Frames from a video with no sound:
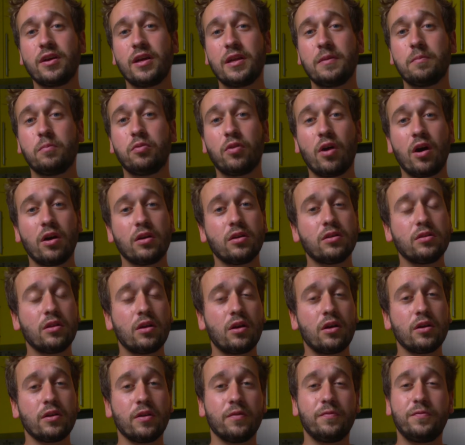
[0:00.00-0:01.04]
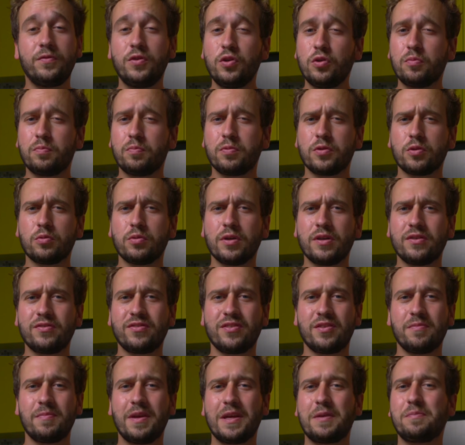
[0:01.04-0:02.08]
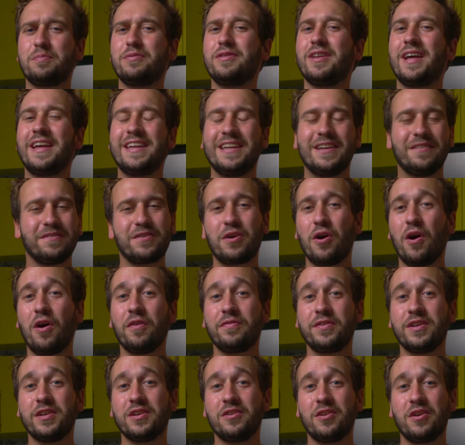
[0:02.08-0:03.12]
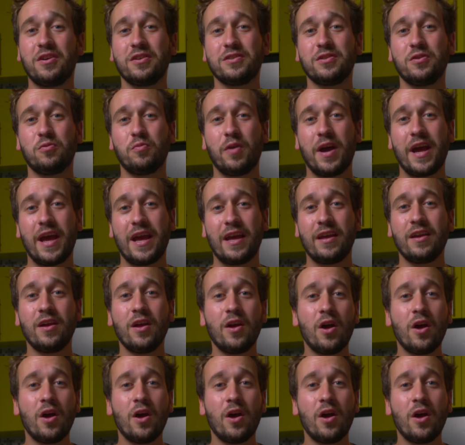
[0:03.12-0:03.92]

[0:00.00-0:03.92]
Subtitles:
and brought along a few brewers to make plenty of coffee along the way.